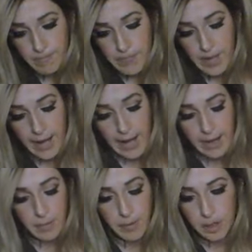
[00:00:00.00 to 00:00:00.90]
I had
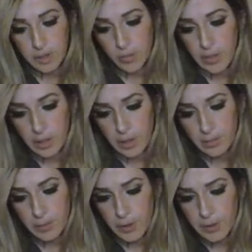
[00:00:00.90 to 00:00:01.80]
a bunch of weird
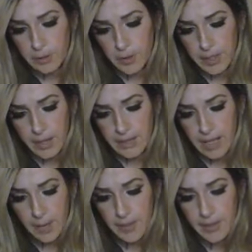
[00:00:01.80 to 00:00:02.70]
personal things
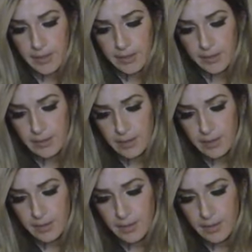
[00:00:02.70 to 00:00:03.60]
happen
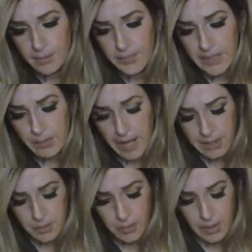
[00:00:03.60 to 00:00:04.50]
this
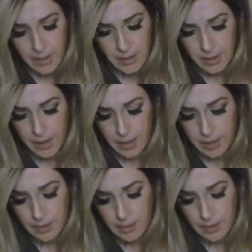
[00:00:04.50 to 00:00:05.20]
past week that like